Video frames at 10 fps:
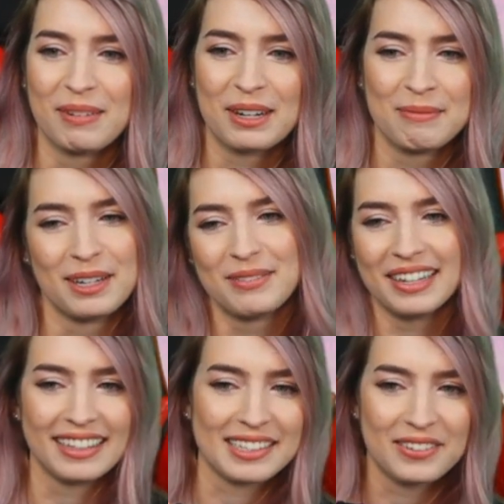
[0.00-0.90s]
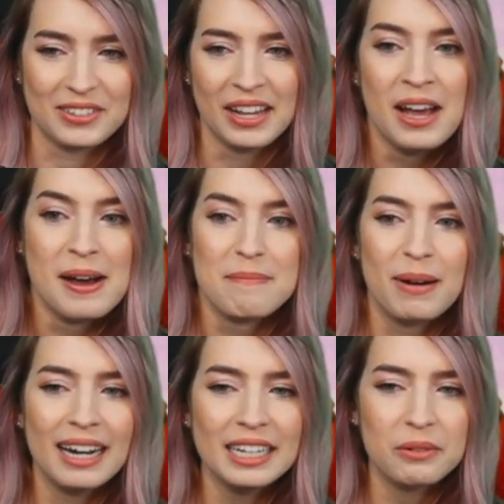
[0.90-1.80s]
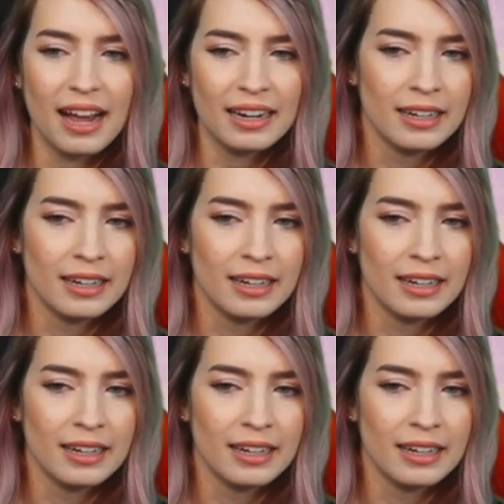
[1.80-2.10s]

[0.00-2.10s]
about it, but I think that's what we're doing. Bunny ride.